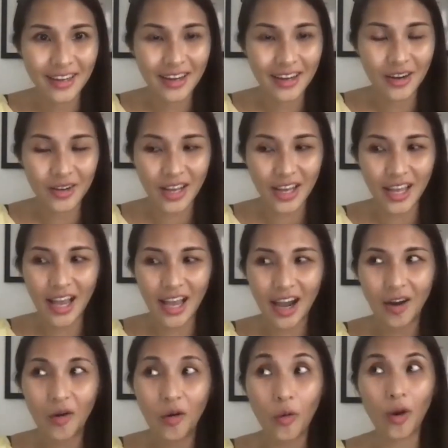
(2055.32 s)
Okay,
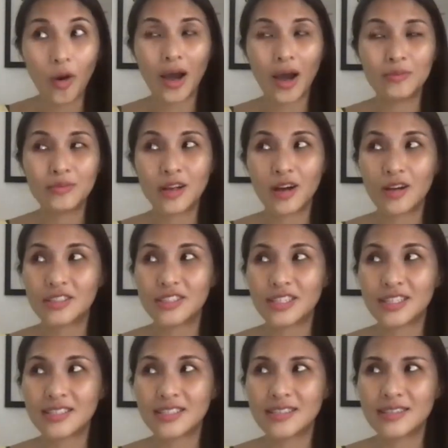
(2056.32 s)
oh, I'm not
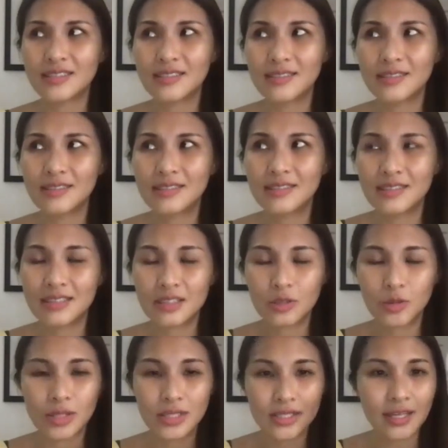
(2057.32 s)
just
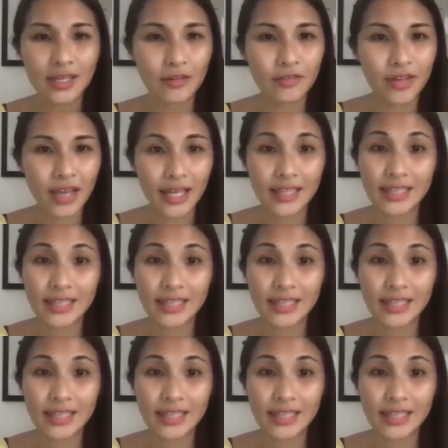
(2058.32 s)
doing self-care.